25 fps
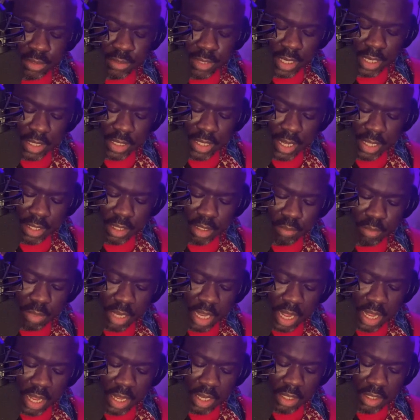trek down the
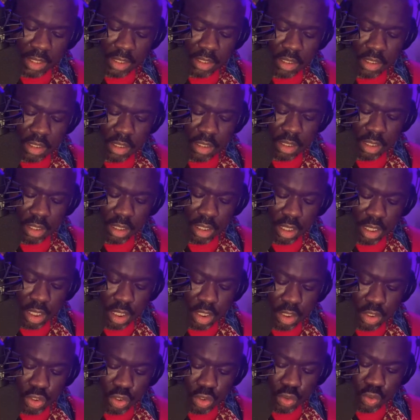block.
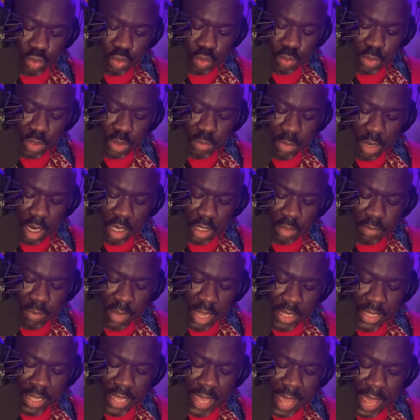Noon was marked
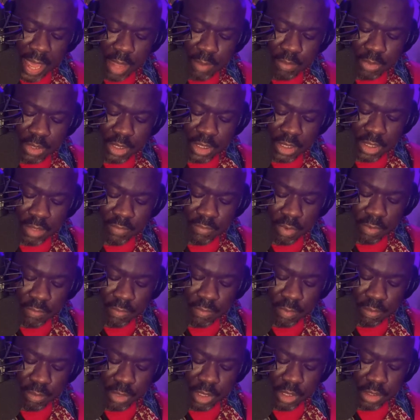by the absence of her
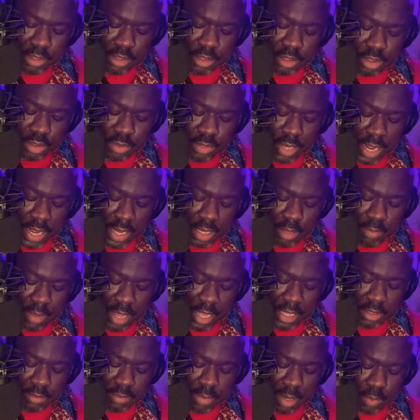familiar stride
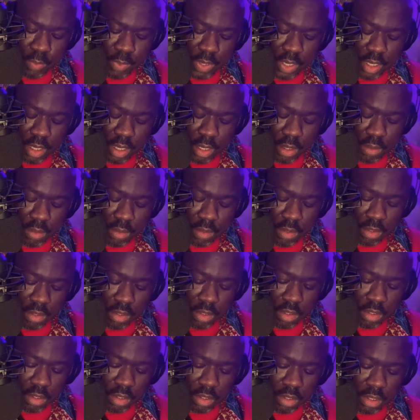past my window.
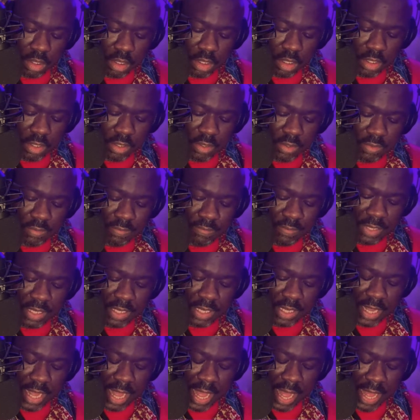
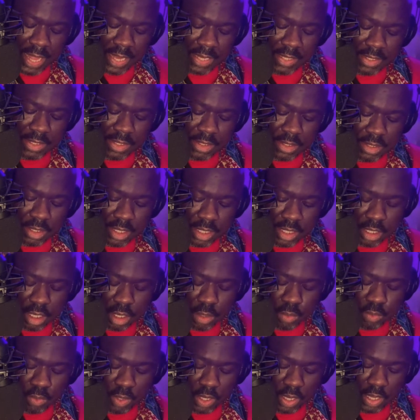Feeling hot and
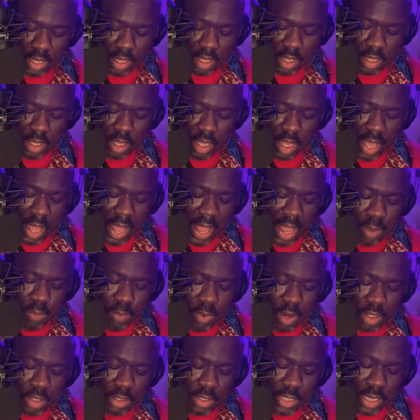lonely, I
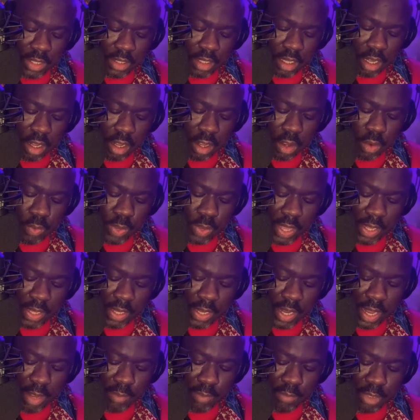walked down the hallway and
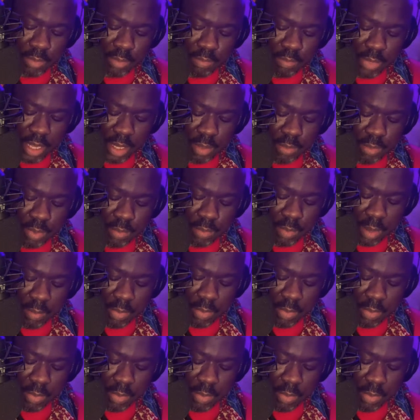climbed in bed with my